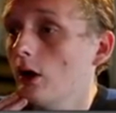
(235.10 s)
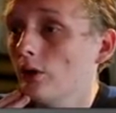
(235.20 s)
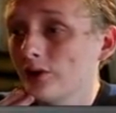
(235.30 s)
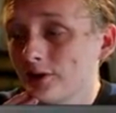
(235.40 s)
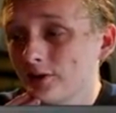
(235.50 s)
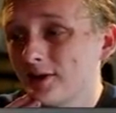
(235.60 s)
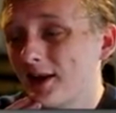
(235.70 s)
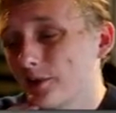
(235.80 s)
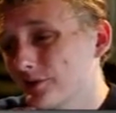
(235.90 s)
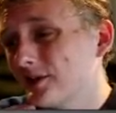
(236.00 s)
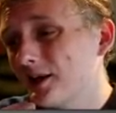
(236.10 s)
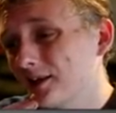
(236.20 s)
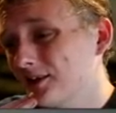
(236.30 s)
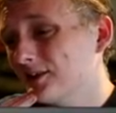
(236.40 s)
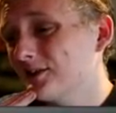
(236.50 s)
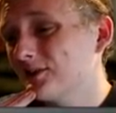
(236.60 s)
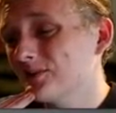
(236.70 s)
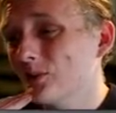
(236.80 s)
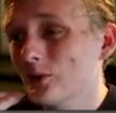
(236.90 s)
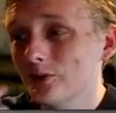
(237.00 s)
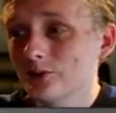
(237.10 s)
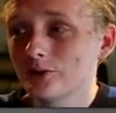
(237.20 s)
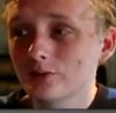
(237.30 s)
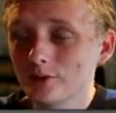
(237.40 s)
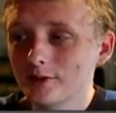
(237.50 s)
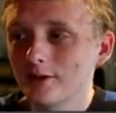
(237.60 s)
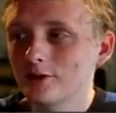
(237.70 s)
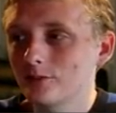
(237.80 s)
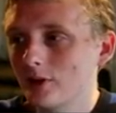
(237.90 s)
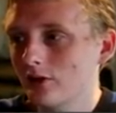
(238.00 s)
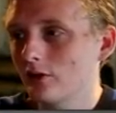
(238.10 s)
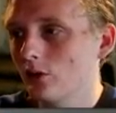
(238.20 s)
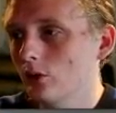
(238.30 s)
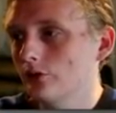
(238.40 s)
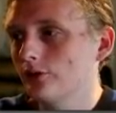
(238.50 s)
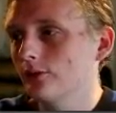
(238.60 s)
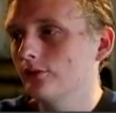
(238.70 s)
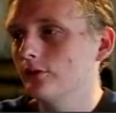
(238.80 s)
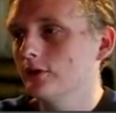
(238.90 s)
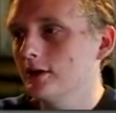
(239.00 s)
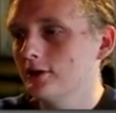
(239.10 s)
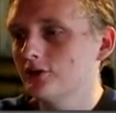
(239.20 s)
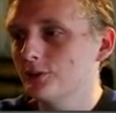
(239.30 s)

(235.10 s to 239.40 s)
Only downside is Royal Decree lets you pick the gold, so if you need a